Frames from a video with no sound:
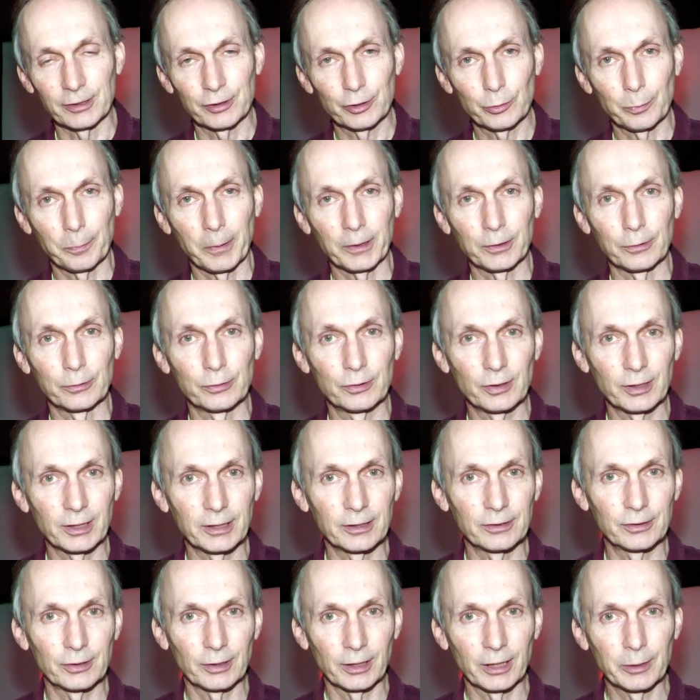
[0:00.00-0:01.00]
I suppose
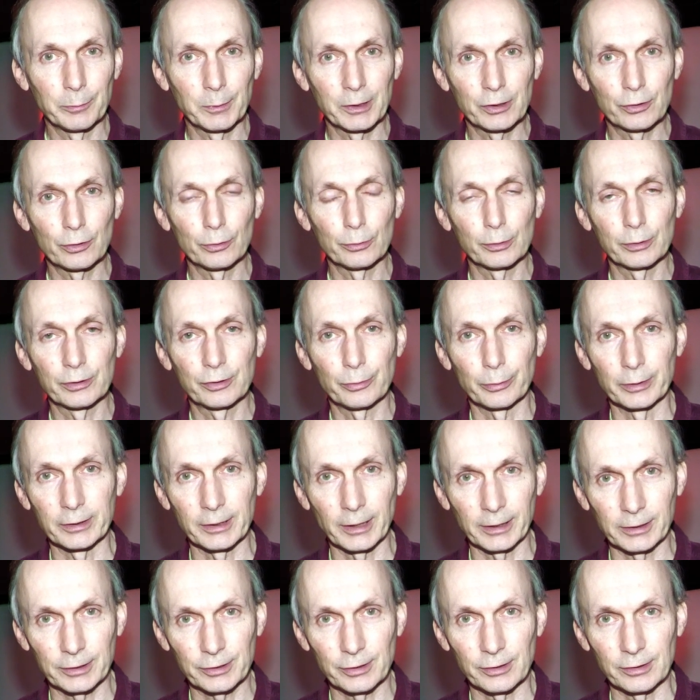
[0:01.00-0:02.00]
these image noise
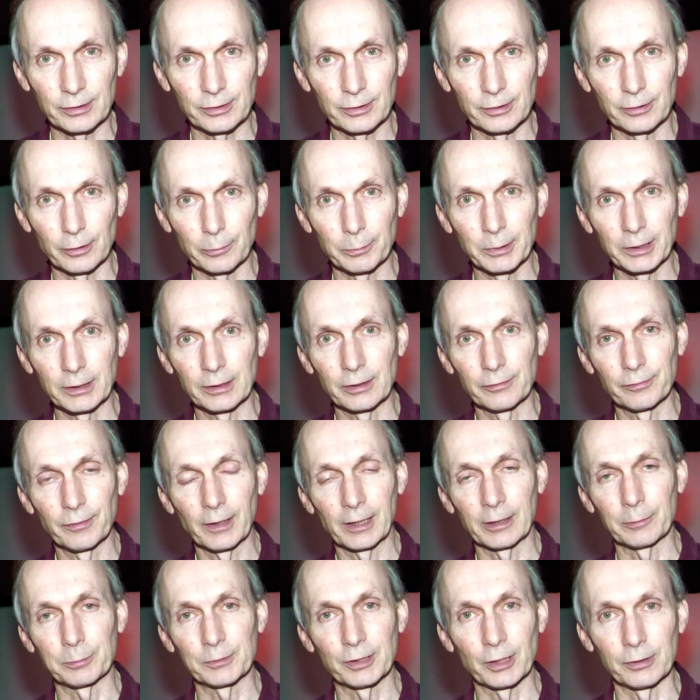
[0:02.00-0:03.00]
reductions that have been
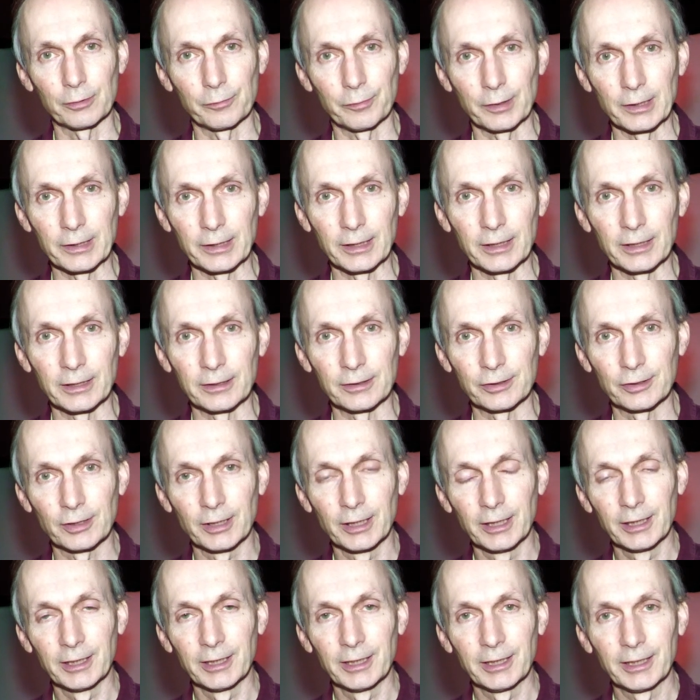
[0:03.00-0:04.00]
developed over the years
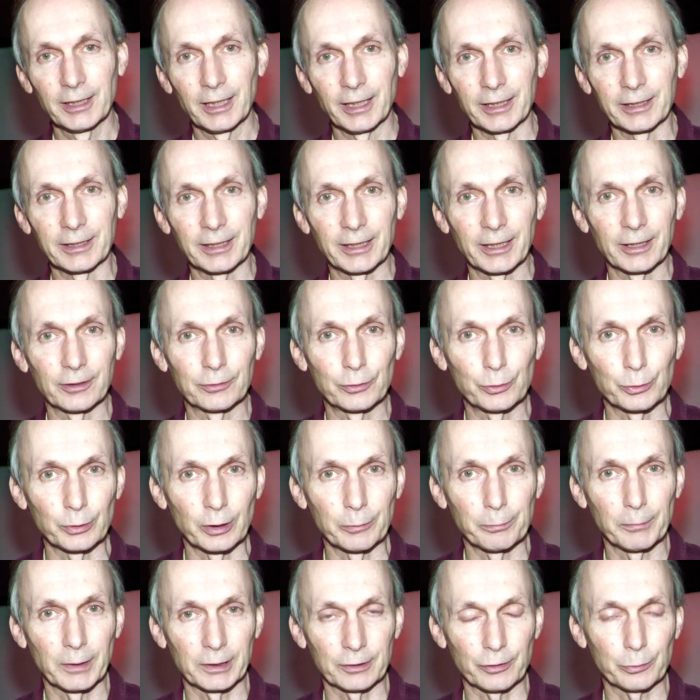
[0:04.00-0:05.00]
are now
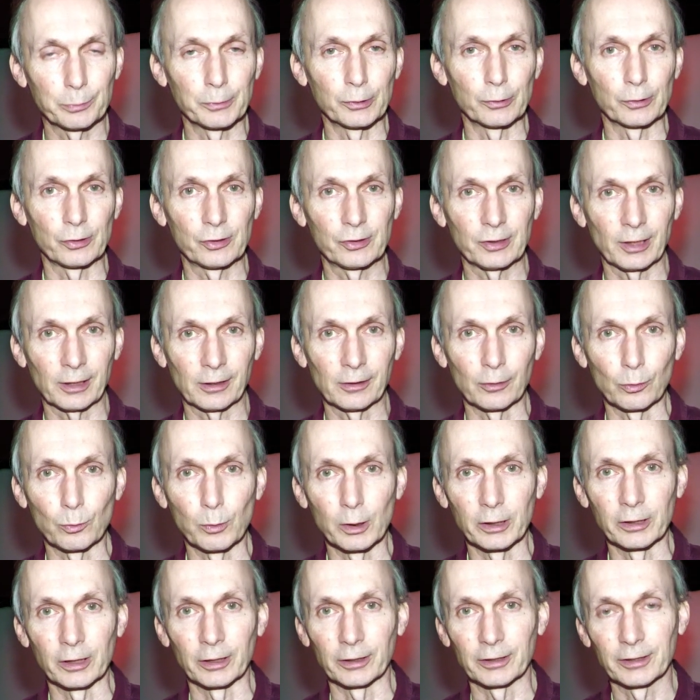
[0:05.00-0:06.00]
doing much more subtle
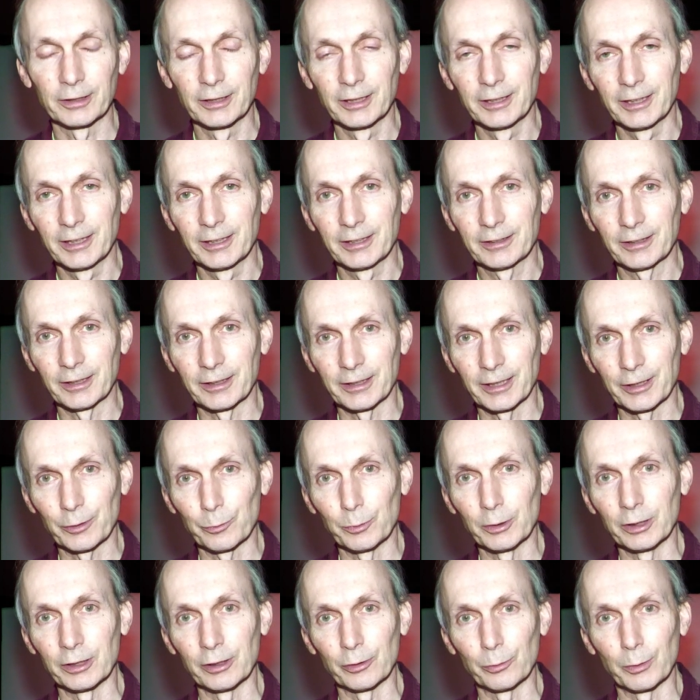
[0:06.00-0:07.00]
work than they
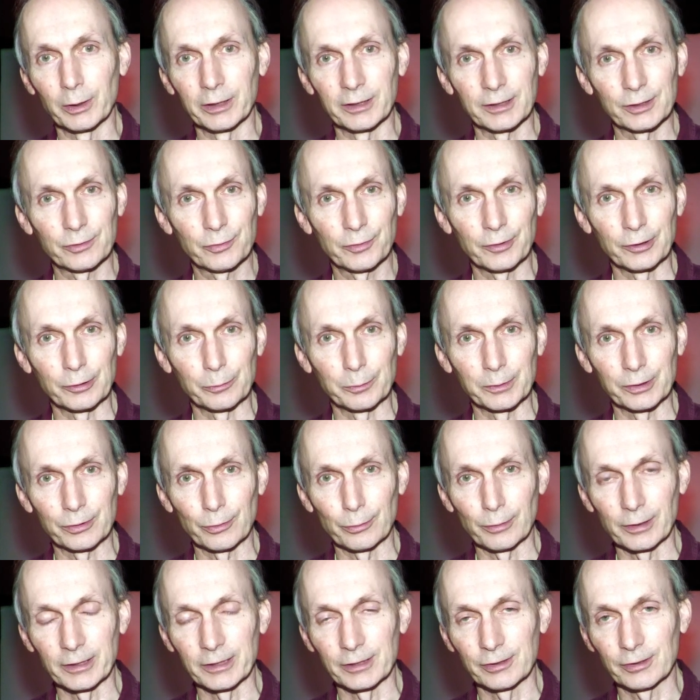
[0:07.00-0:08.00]
were when this film was
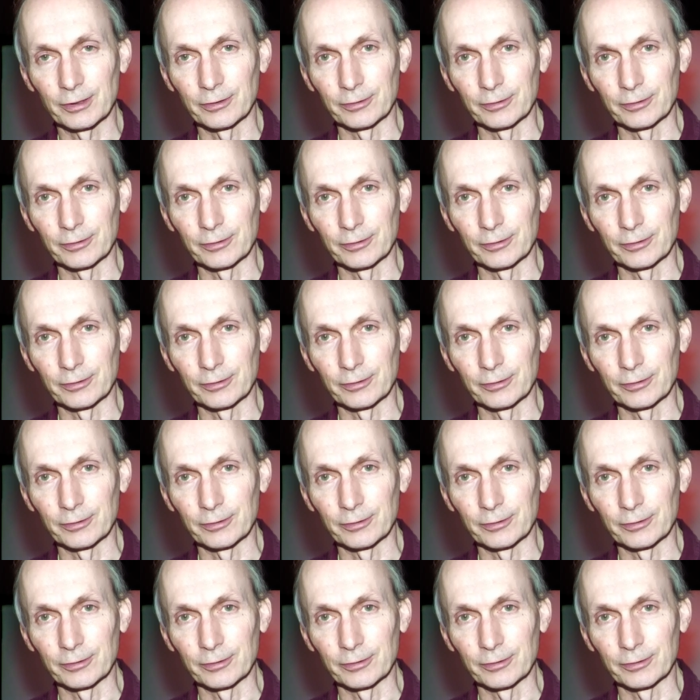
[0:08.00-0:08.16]
released